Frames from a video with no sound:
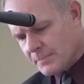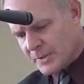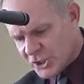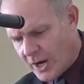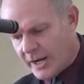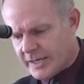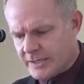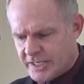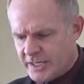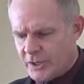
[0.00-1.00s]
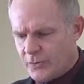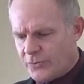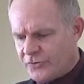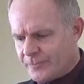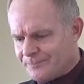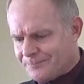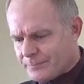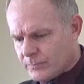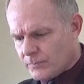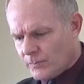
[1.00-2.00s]
But John continues.
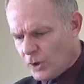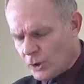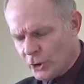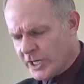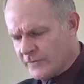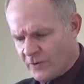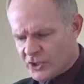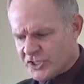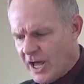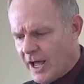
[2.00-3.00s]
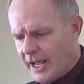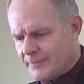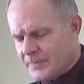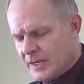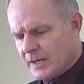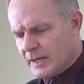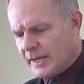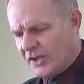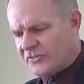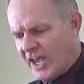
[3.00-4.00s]
Look at verse 9.
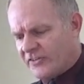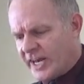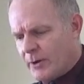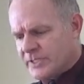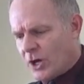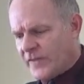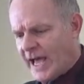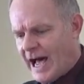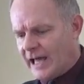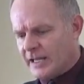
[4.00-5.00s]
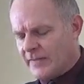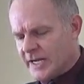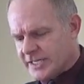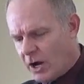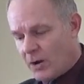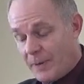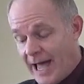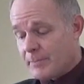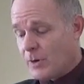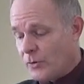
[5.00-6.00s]
He says that he was on the island that is called
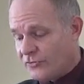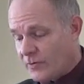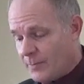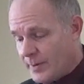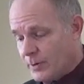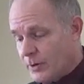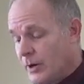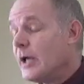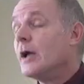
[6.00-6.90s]
Patmos. And remember,